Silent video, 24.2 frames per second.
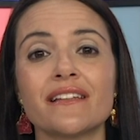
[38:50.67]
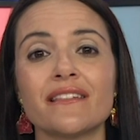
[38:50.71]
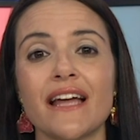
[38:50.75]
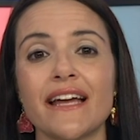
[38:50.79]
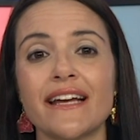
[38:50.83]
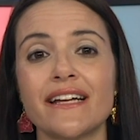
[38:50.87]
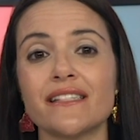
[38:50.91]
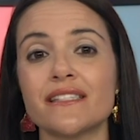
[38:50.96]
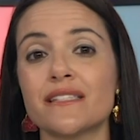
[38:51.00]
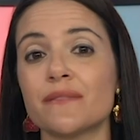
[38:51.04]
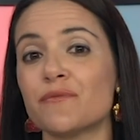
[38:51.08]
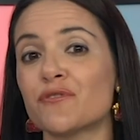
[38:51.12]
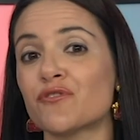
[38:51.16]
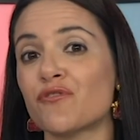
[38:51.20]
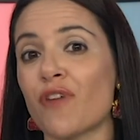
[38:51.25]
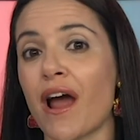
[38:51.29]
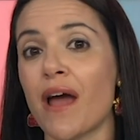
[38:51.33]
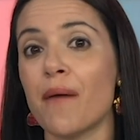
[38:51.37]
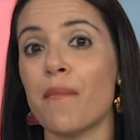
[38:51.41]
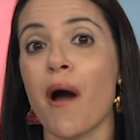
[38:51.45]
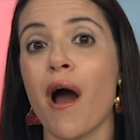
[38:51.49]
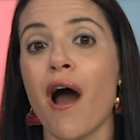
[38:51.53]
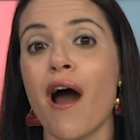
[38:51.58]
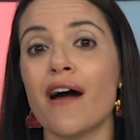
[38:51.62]
like and
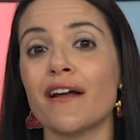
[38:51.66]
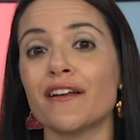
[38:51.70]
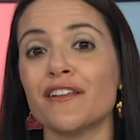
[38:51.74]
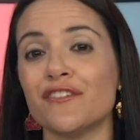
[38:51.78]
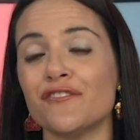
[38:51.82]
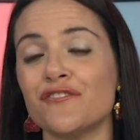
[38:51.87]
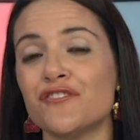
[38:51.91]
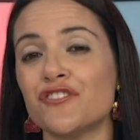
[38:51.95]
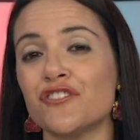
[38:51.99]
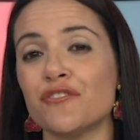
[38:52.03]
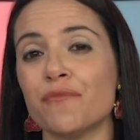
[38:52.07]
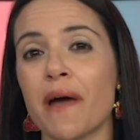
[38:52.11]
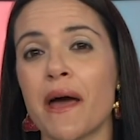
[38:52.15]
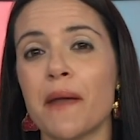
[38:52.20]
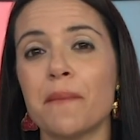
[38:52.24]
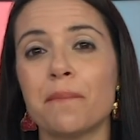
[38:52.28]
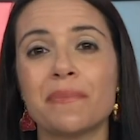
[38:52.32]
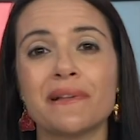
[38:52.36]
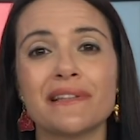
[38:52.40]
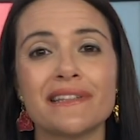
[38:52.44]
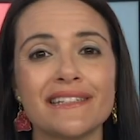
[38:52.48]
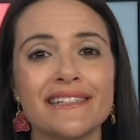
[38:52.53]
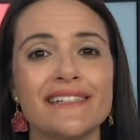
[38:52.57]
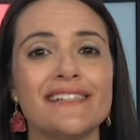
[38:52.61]
subscribe on YouTube,
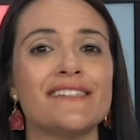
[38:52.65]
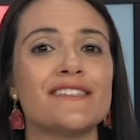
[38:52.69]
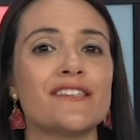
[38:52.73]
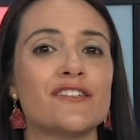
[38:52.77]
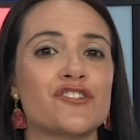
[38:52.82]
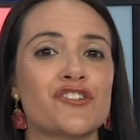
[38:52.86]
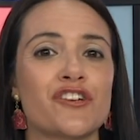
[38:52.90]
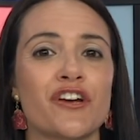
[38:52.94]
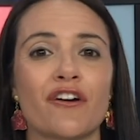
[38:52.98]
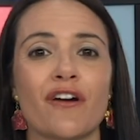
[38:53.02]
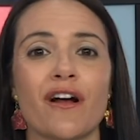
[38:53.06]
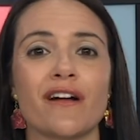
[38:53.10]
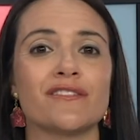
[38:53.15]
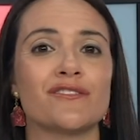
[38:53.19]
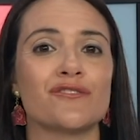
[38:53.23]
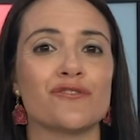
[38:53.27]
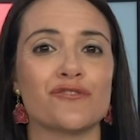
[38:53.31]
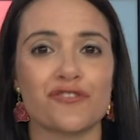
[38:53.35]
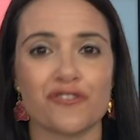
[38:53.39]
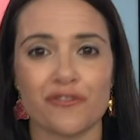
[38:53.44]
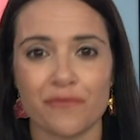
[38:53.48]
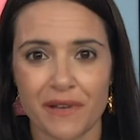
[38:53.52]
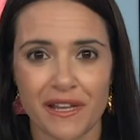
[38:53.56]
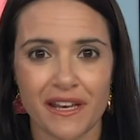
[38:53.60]
and please share on
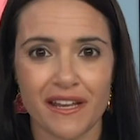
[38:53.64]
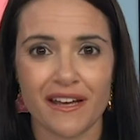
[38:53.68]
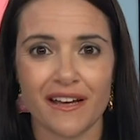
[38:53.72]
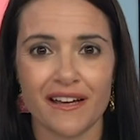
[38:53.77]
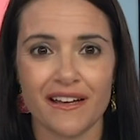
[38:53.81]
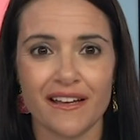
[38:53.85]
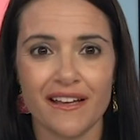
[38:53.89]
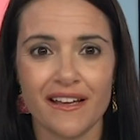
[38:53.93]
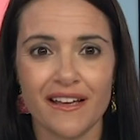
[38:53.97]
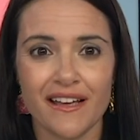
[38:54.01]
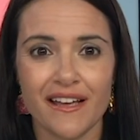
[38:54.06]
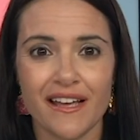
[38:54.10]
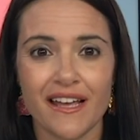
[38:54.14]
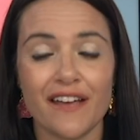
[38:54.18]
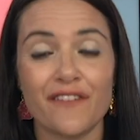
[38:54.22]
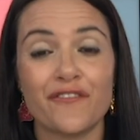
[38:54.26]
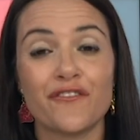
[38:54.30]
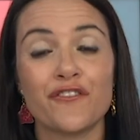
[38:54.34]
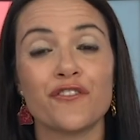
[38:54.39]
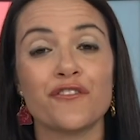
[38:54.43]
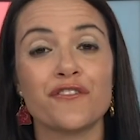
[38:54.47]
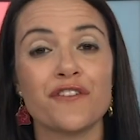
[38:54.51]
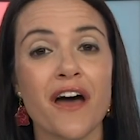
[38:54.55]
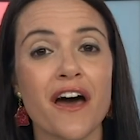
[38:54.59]
social media.
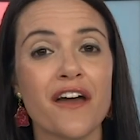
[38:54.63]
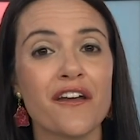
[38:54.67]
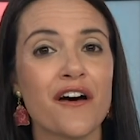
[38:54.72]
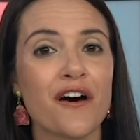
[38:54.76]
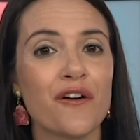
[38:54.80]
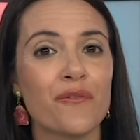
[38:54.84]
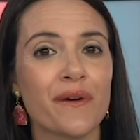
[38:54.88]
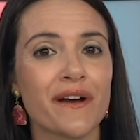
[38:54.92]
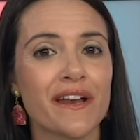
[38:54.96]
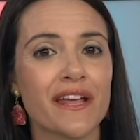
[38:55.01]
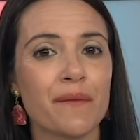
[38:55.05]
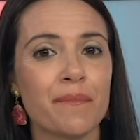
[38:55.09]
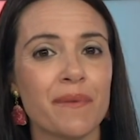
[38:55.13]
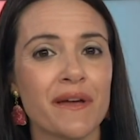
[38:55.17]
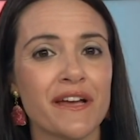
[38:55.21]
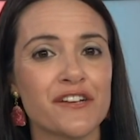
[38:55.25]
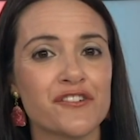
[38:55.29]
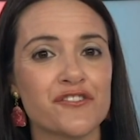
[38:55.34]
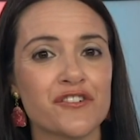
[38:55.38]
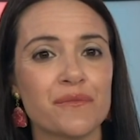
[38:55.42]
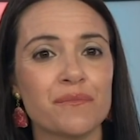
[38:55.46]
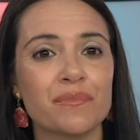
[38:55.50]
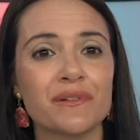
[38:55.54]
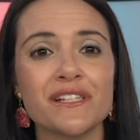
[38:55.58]
If you're not already a
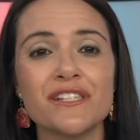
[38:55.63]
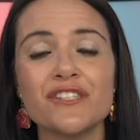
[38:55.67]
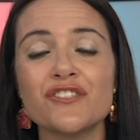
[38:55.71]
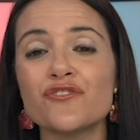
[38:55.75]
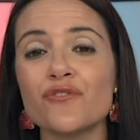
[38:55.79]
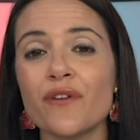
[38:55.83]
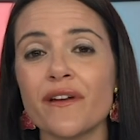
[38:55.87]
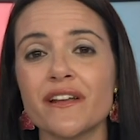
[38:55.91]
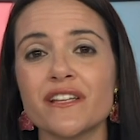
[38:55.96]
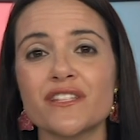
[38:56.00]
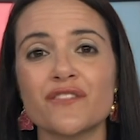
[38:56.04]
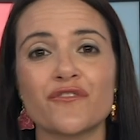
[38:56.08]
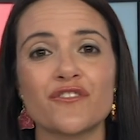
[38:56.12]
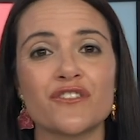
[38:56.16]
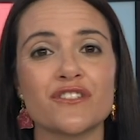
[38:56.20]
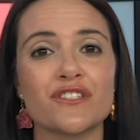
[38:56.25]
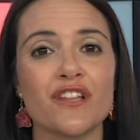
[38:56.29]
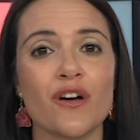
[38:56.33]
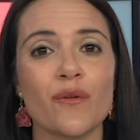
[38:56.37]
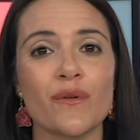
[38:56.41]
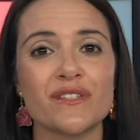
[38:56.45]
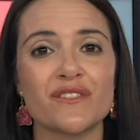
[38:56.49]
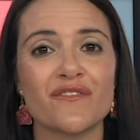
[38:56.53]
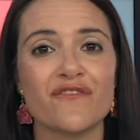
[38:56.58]
patron, please join us for
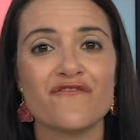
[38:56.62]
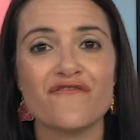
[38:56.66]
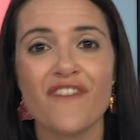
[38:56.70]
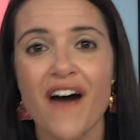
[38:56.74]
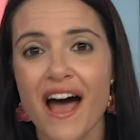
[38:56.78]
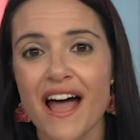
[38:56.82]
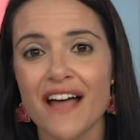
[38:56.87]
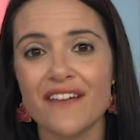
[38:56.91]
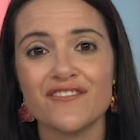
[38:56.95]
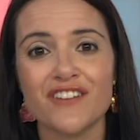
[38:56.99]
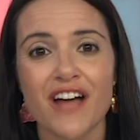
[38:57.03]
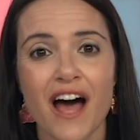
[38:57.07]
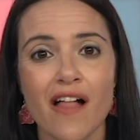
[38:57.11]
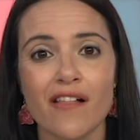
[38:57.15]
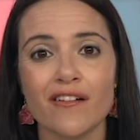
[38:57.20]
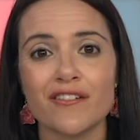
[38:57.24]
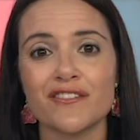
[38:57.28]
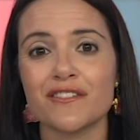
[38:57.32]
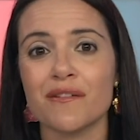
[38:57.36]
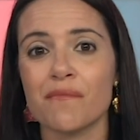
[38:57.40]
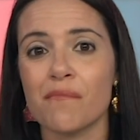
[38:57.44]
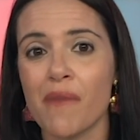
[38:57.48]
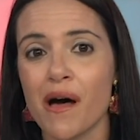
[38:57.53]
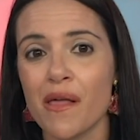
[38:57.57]
as low as
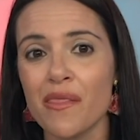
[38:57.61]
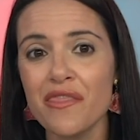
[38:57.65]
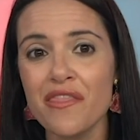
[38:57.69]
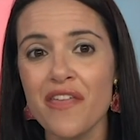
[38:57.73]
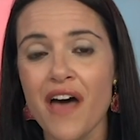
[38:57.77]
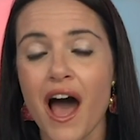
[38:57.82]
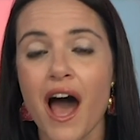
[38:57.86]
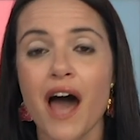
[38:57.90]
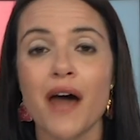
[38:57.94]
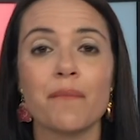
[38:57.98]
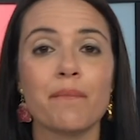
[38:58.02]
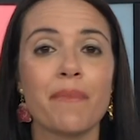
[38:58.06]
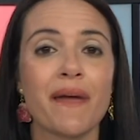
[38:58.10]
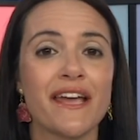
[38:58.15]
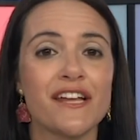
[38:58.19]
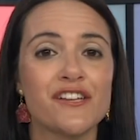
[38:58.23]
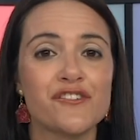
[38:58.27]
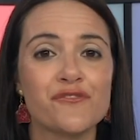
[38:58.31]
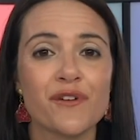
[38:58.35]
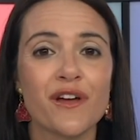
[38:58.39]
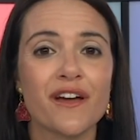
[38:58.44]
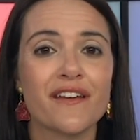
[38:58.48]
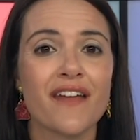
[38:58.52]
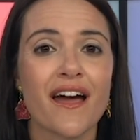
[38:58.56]
$5 a month on
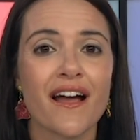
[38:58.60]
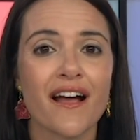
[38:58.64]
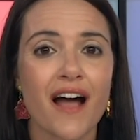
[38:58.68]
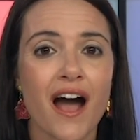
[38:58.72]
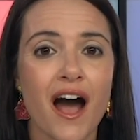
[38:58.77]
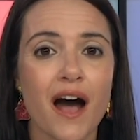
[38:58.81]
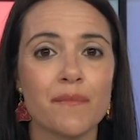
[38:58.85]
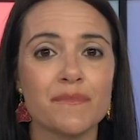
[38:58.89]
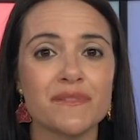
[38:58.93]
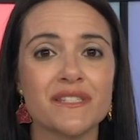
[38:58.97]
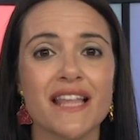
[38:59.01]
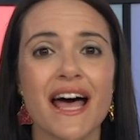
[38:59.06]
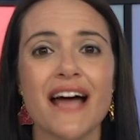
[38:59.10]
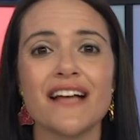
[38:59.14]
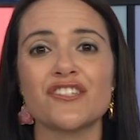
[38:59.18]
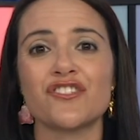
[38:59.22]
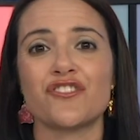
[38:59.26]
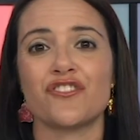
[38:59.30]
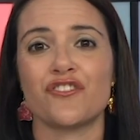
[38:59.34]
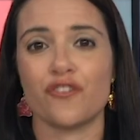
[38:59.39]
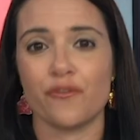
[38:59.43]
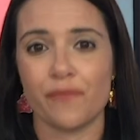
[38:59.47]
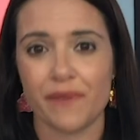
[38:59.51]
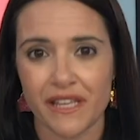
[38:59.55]

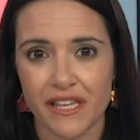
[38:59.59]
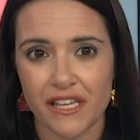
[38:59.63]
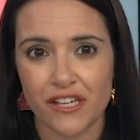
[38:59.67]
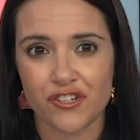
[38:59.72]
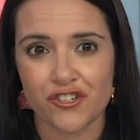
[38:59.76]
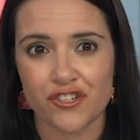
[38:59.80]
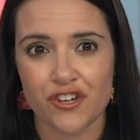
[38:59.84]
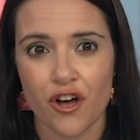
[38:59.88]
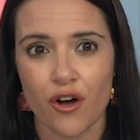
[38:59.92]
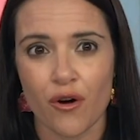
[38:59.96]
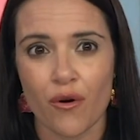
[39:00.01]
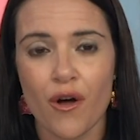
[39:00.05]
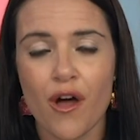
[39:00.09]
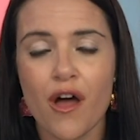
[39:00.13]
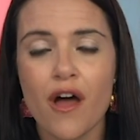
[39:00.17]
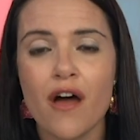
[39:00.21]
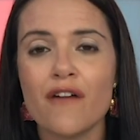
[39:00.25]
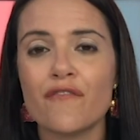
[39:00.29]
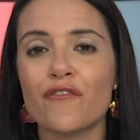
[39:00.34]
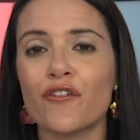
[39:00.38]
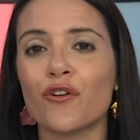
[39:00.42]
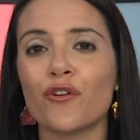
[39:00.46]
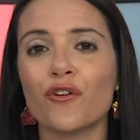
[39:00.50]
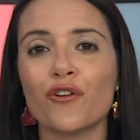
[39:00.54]
patreon.com/The Nomiki Show for